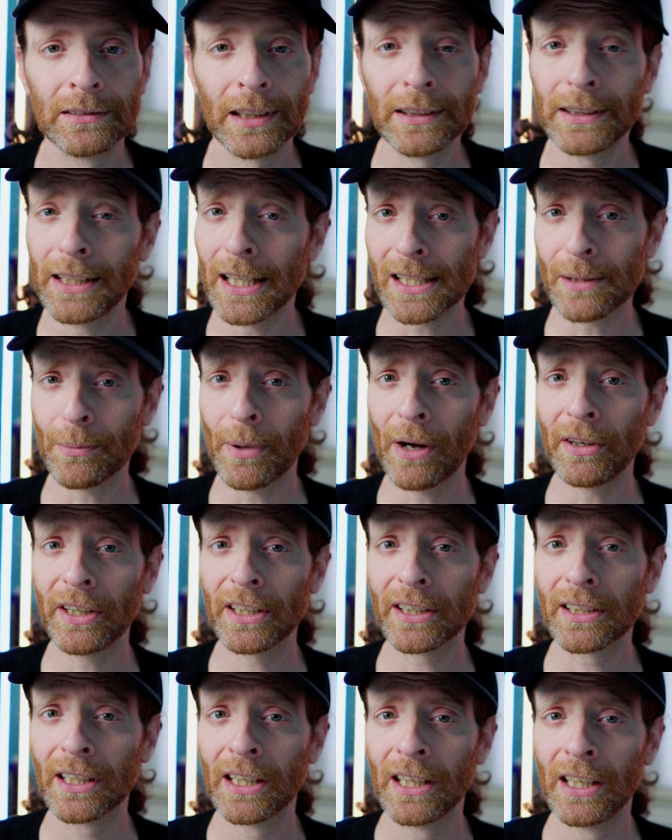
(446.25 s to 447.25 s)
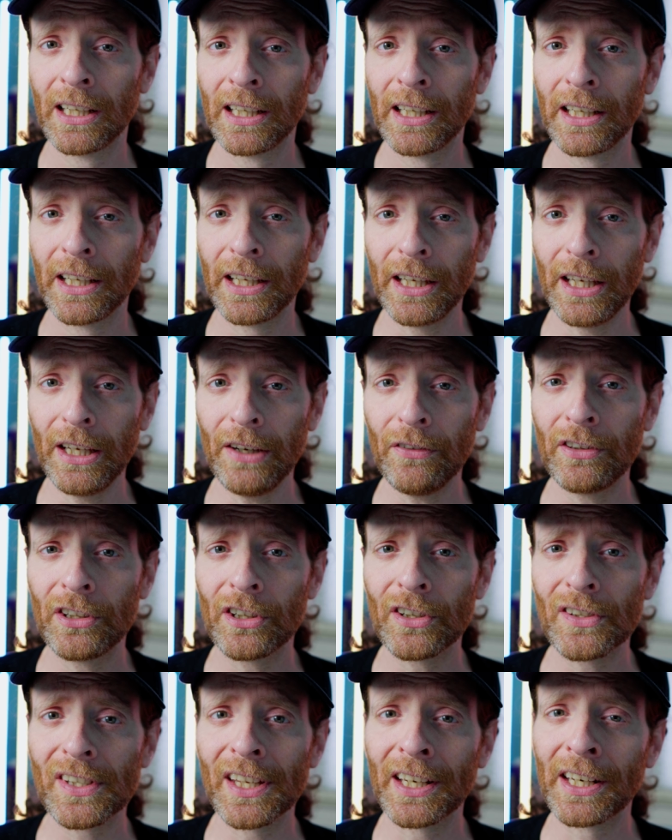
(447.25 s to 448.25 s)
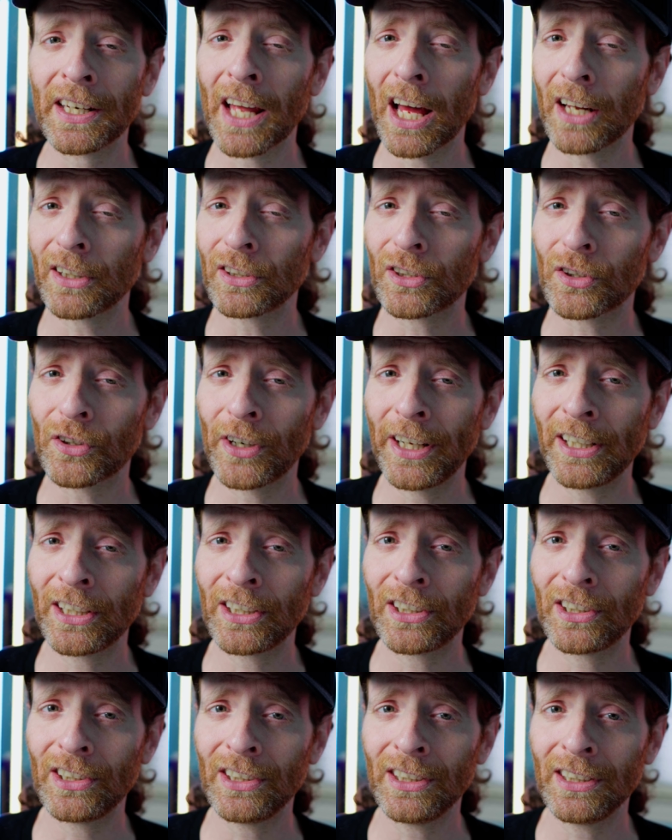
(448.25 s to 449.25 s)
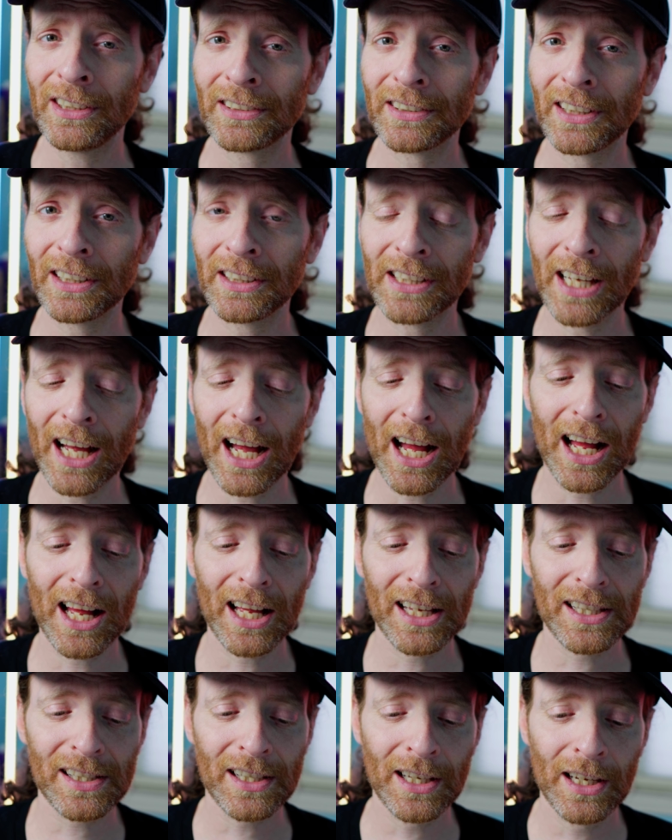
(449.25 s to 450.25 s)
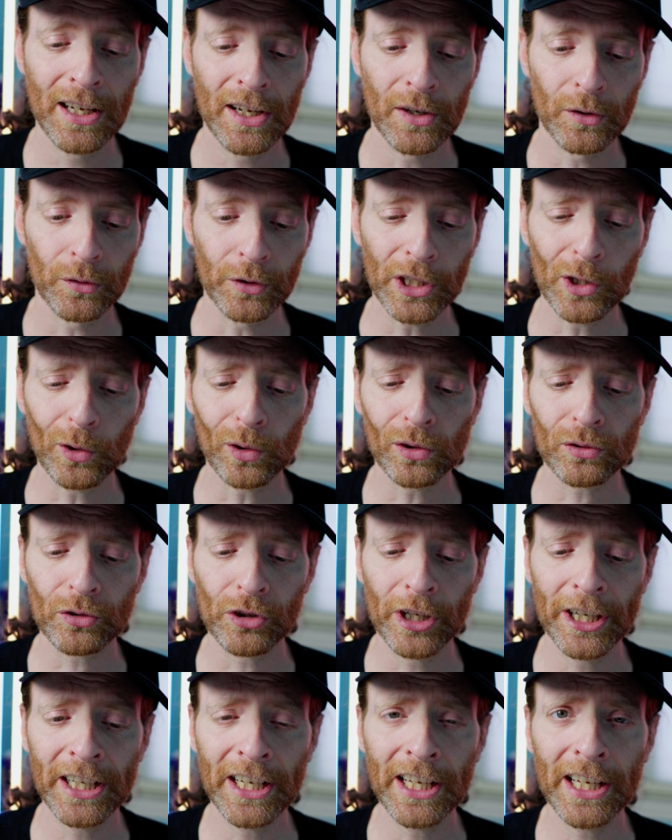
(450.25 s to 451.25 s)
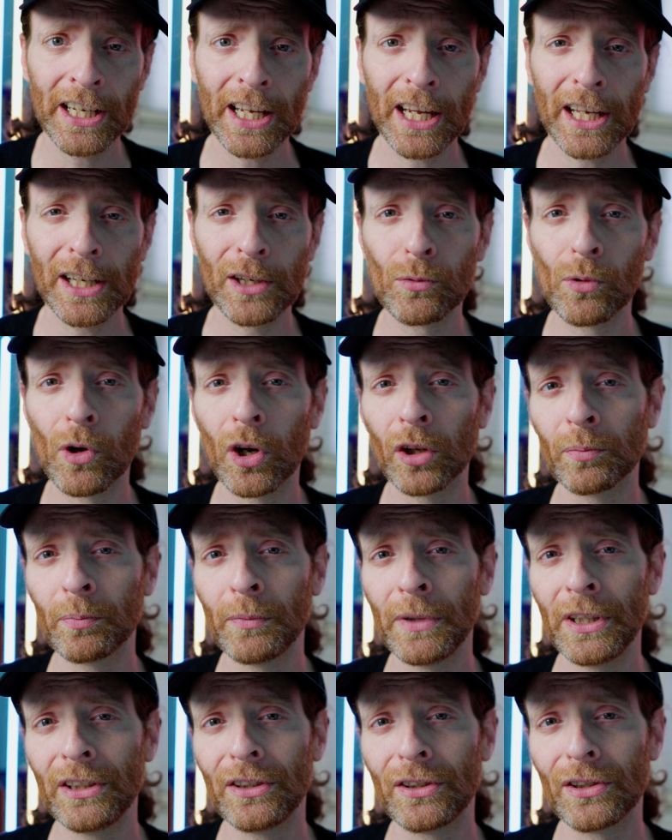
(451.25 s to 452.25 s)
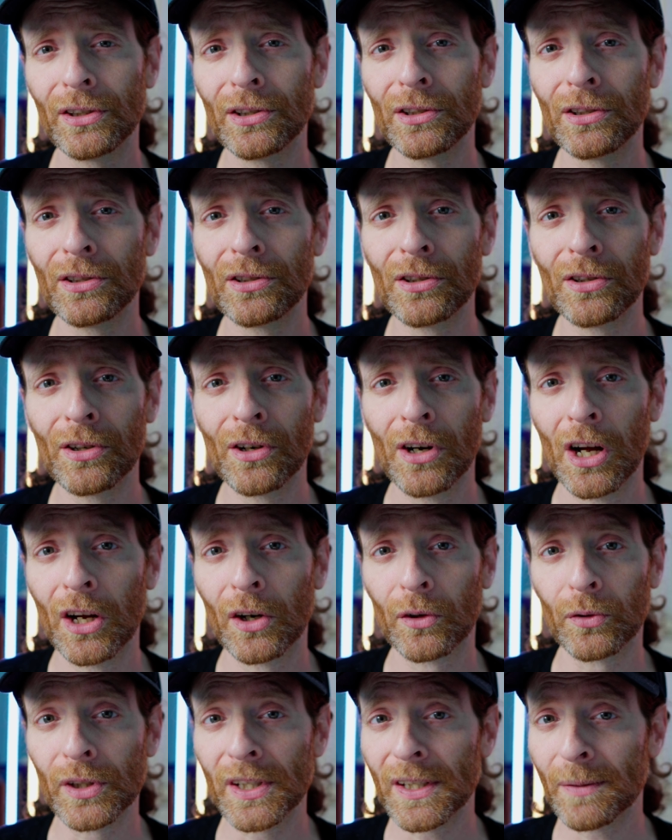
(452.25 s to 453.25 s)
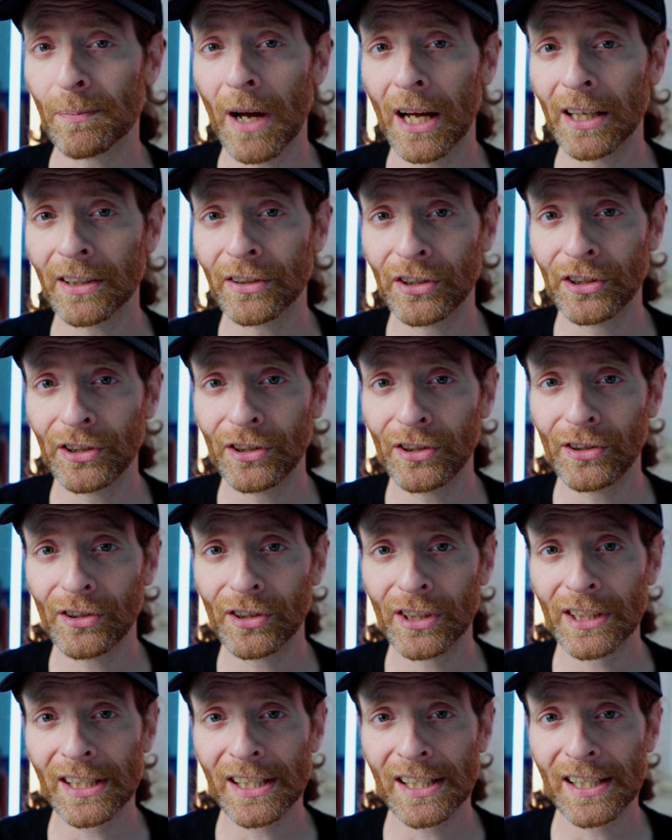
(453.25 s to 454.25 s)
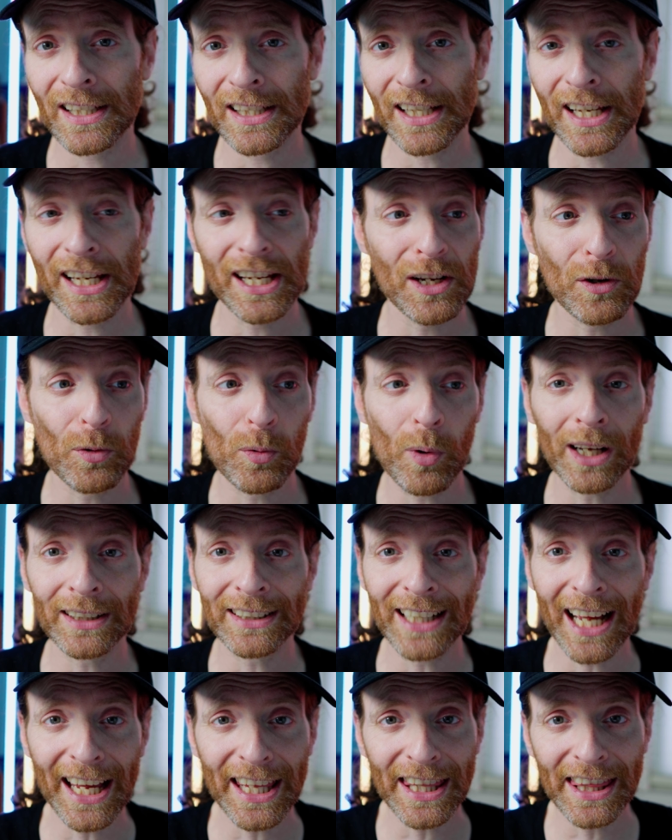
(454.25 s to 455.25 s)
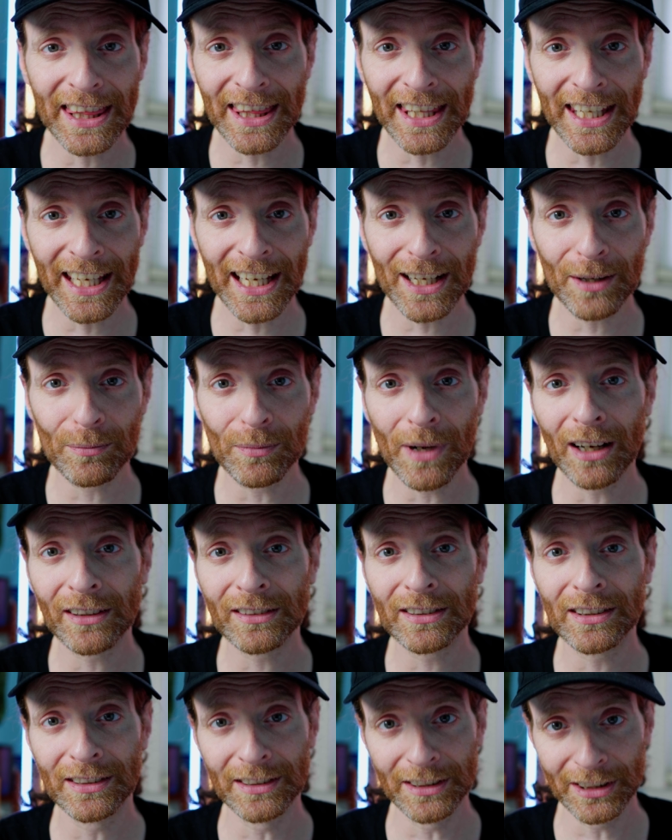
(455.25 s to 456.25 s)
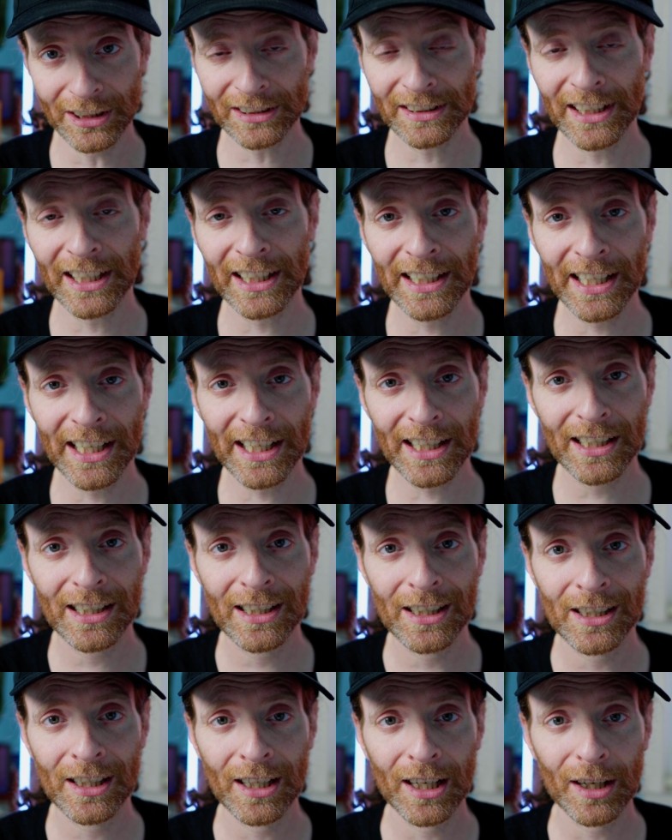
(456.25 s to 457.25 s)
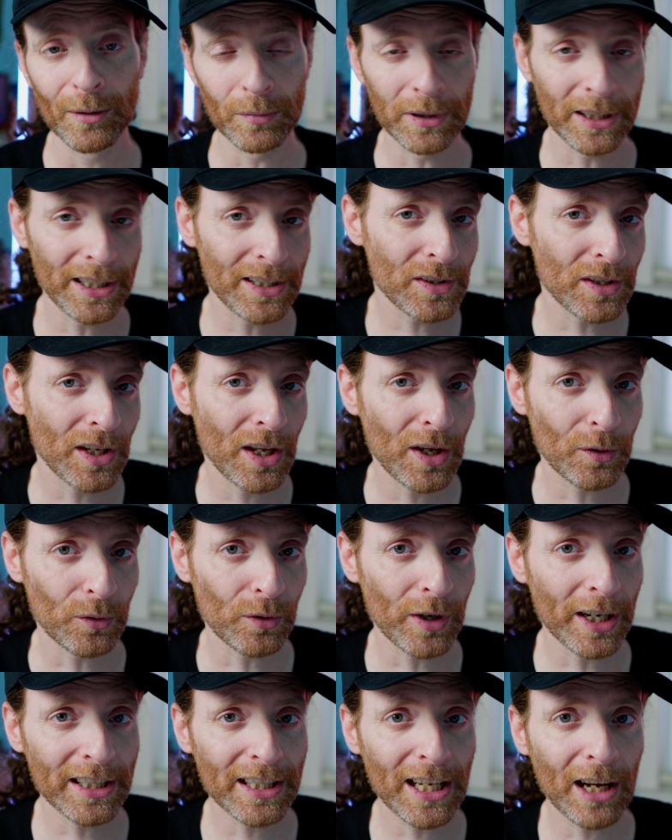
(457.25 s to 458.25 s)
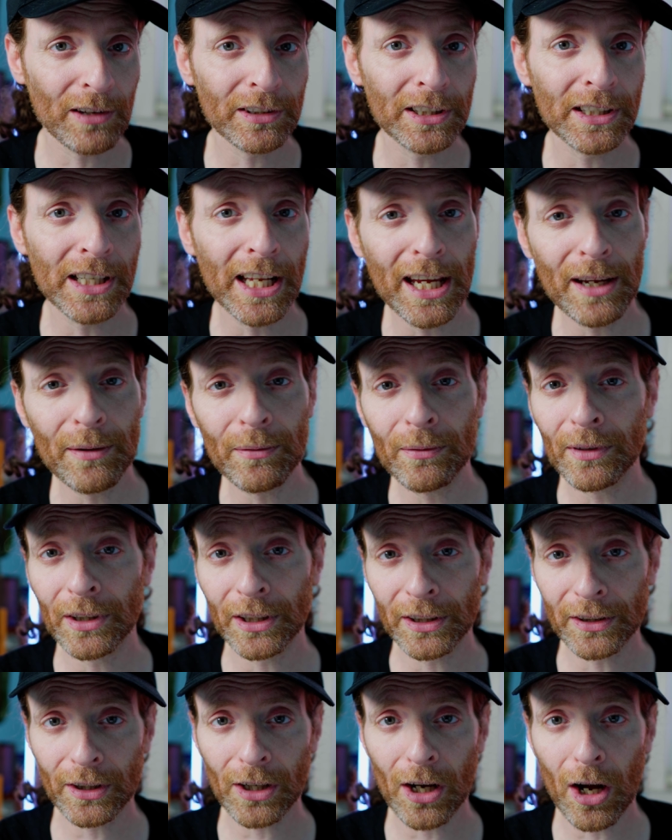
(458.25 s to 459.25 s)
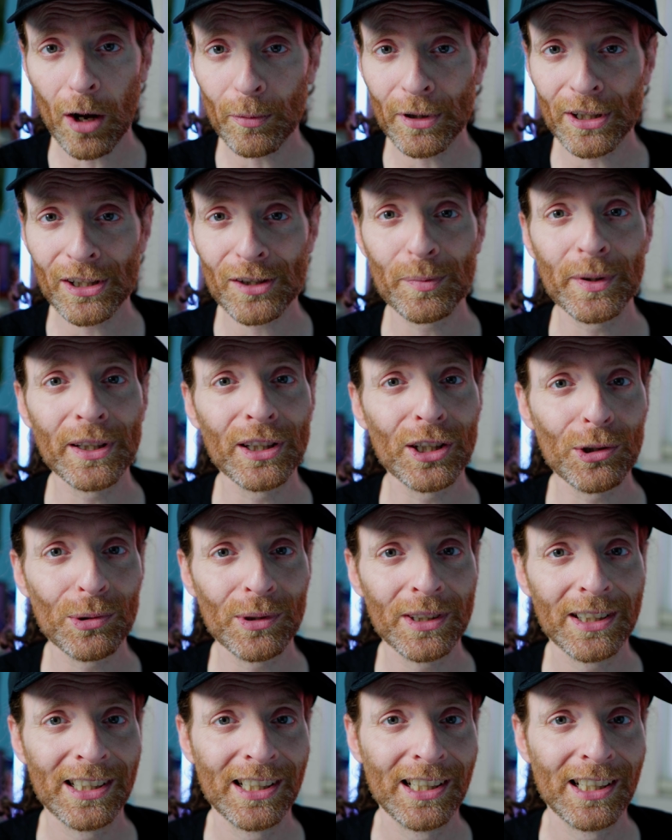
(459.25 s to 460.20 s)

And that's about it. If there's another trainer that does recall training and you want me to respond to and say what I think about their technique, please write down the name in the comments below.